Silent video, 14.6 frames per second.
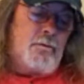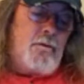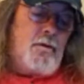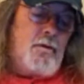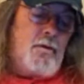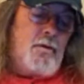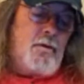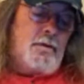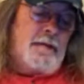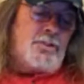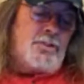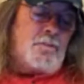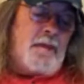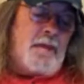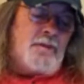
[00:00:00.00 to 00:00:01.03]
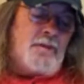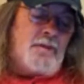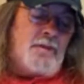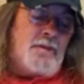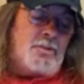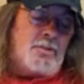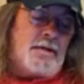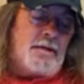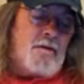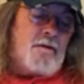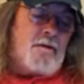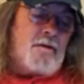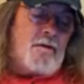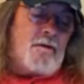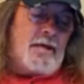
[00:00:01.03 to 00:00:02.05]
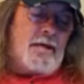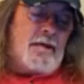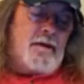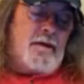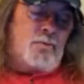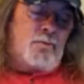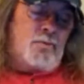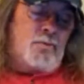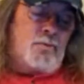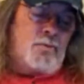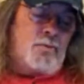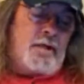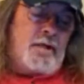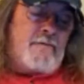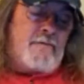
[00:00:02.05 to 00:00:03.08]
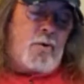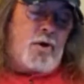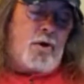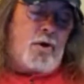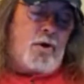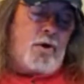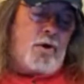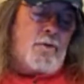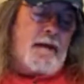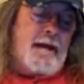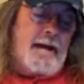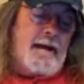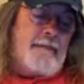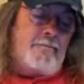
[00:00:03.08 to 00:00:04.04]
That's the best of my dog videos. One got 409.